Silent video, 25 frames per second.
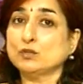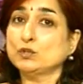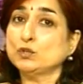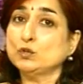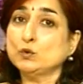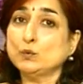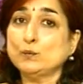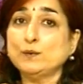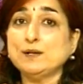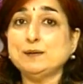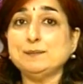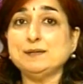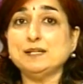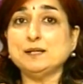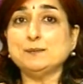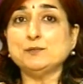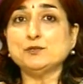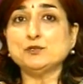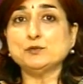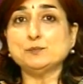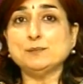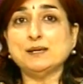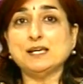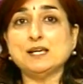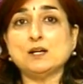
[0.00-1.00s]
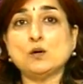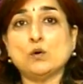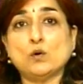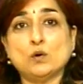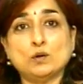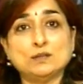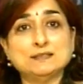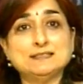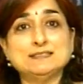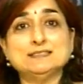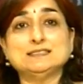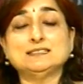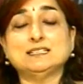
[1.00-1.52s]
So you will be able to make
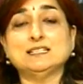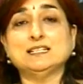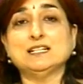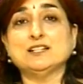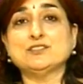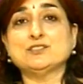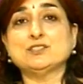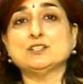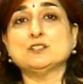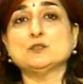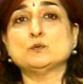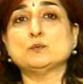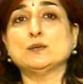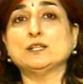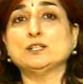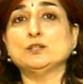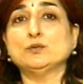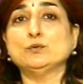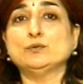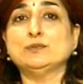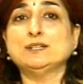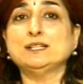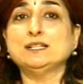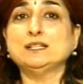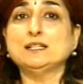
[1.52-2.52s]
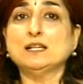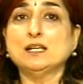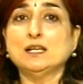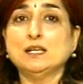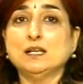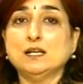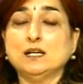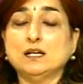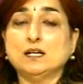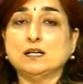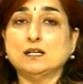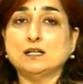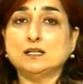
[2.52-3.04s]
all these connections when you read
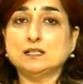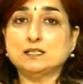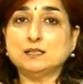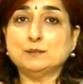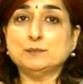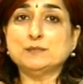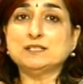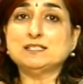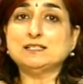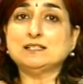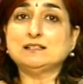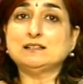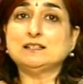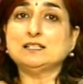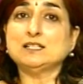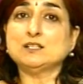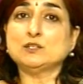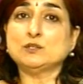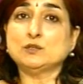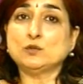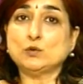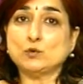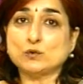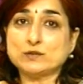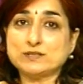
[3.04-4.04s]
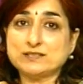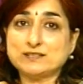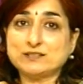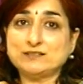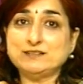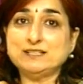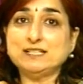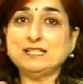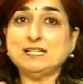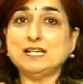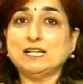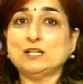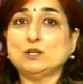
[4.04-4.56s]
the material in course
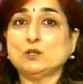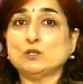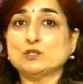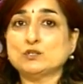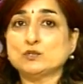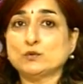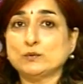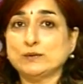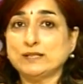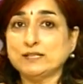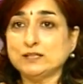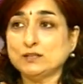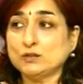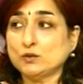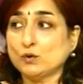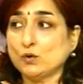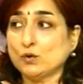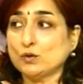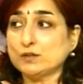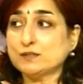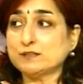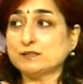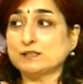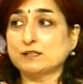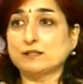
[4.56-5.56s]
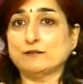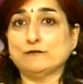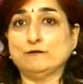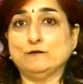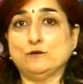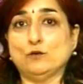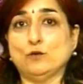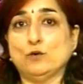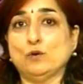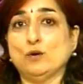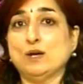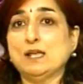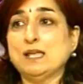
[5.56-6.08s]
3 and also in course
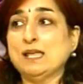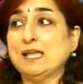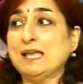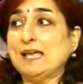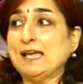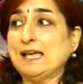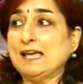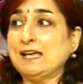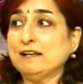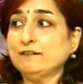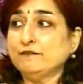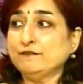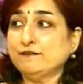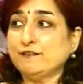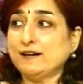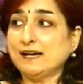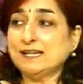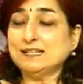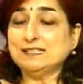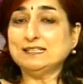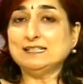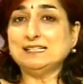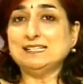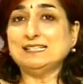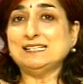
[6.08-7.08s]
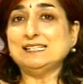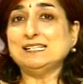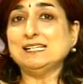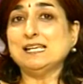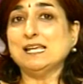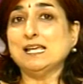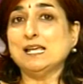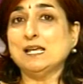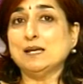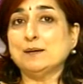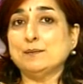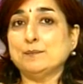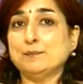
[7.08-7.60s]
4. And
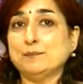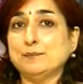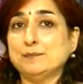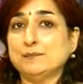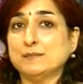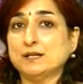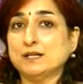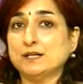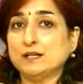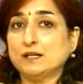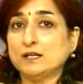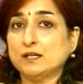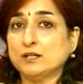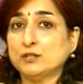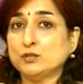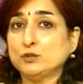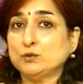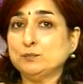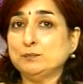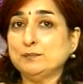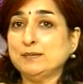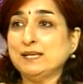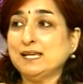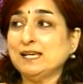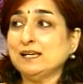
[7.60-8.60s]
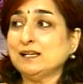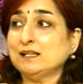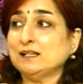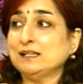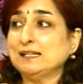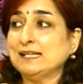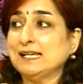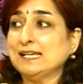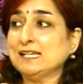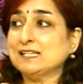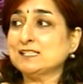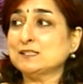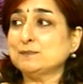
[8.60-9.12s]
finally, make
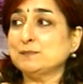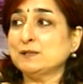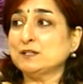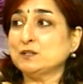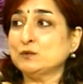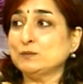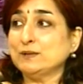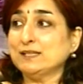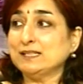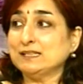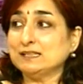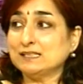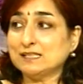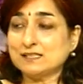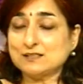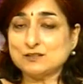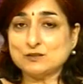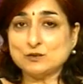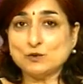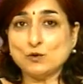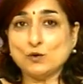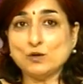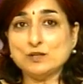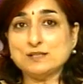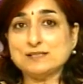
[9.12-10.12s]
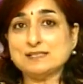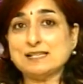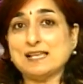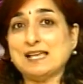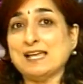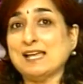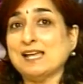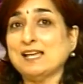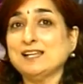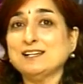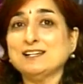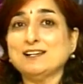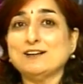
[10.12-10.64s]
links between this course
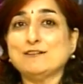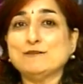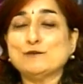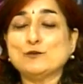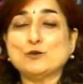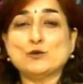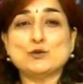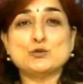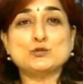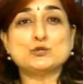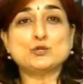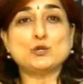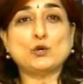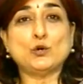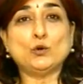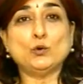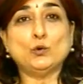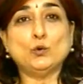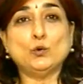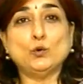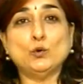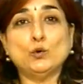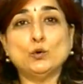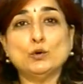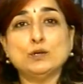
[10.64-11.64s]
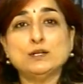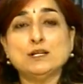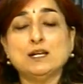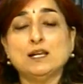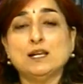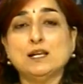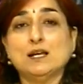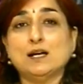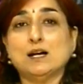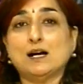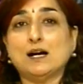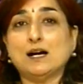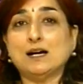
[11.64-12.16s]
and of course your own
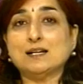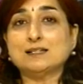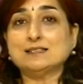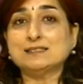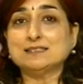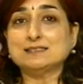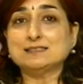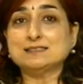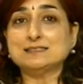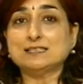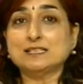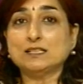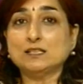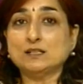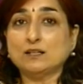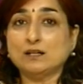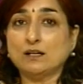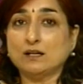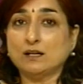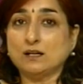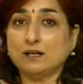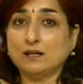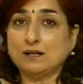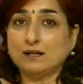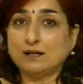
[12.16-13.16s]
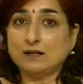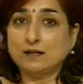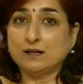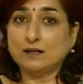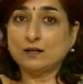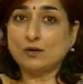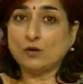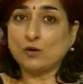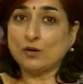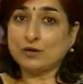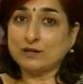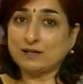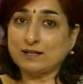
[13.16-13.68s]
artistic
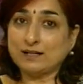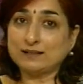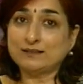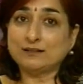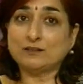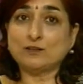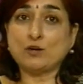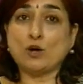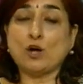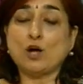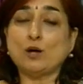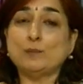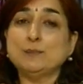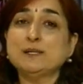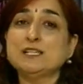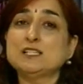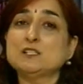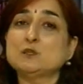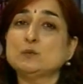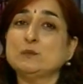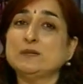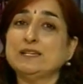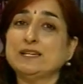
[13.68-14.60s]
or other hobbies.